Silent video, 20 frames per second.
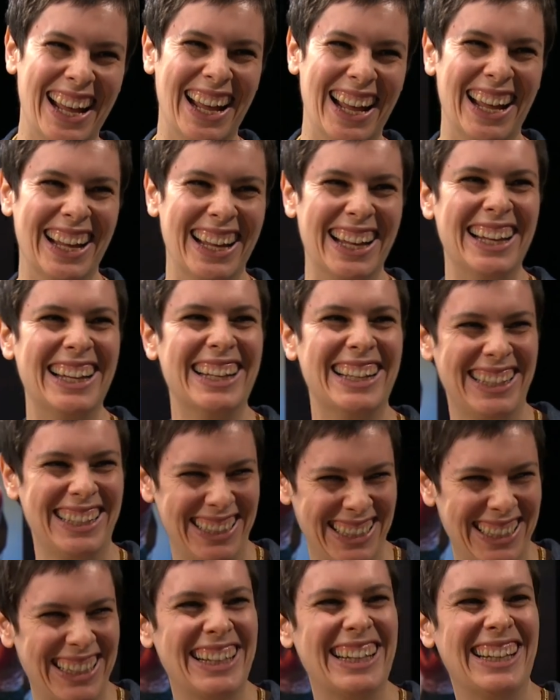the first day
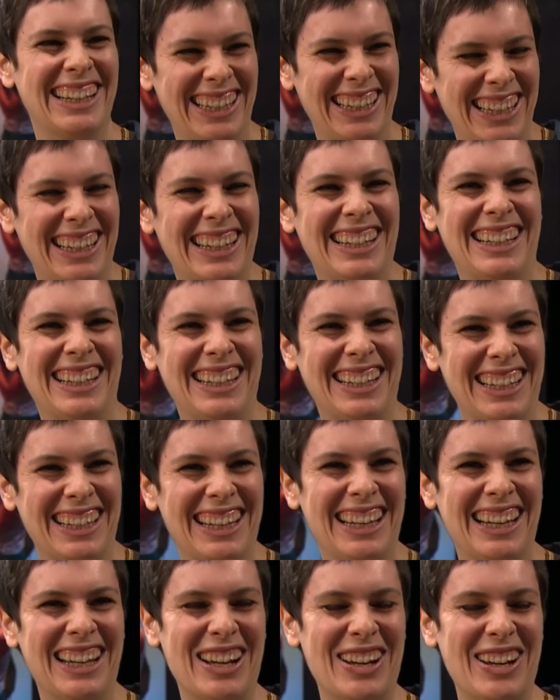I noticed. But you know, it
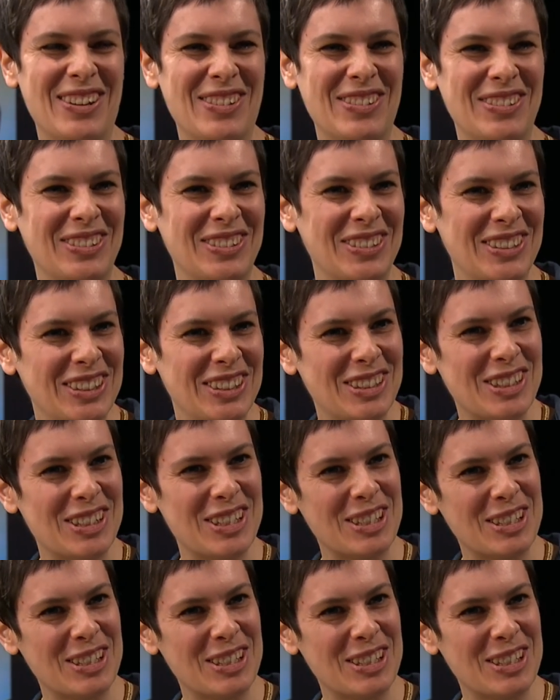becomes um, wallpaper. Just